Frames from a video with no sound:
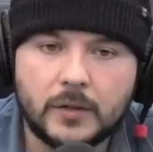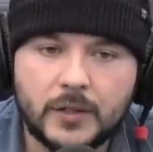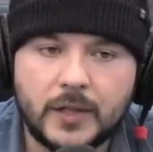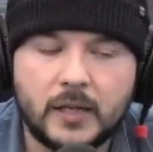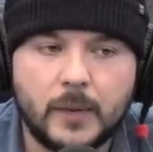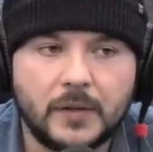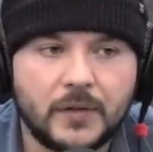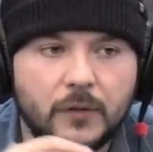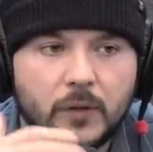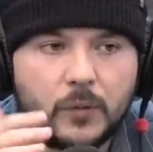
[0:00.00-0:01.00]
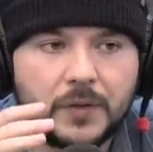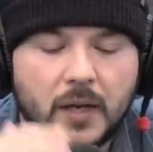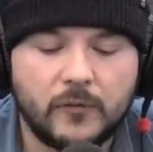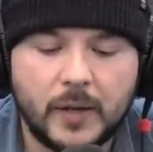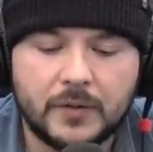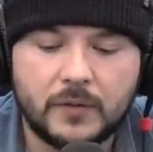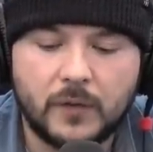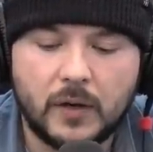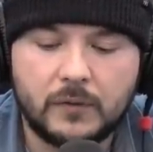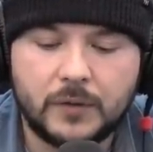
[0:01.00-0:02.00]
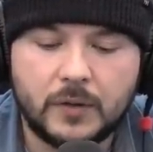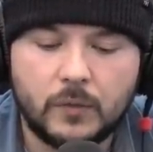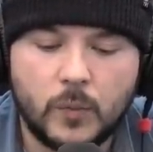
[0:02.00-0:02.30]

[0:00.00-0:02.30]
understand about stuff like when the government gets involved,